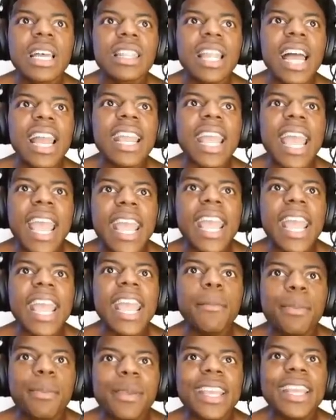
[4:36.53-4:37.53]
Like A,
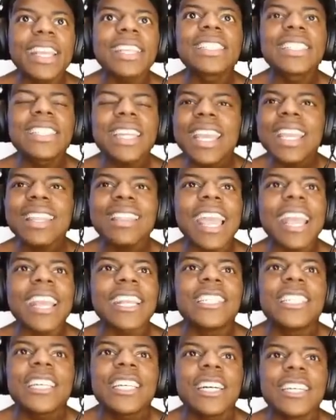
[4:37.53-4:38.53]
B, C, like
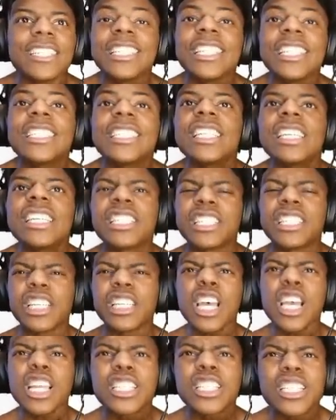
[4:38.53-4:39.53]
J, J, J, J.
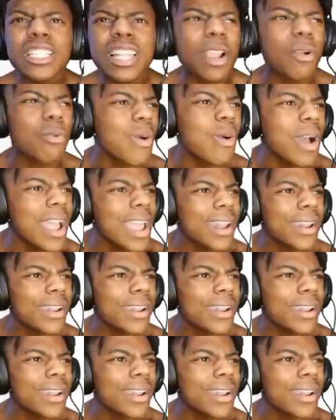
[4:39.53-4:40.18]
Like what?